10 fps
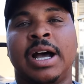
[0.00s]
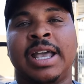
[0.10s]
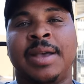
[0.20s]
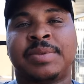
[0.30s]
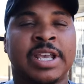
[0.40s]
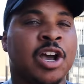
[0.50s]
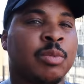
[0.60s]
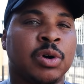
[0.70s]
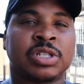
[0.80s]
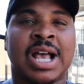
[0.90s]
hips,
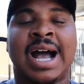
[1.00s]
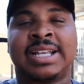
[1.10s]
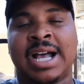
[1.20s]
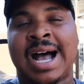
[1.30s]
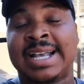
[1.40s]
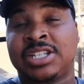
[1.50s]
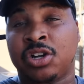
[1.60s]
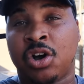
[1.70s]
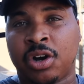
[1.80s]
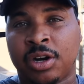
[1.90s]
elbows, eyes,
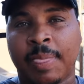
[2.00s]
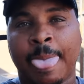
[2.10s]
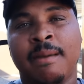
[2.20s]
and heart,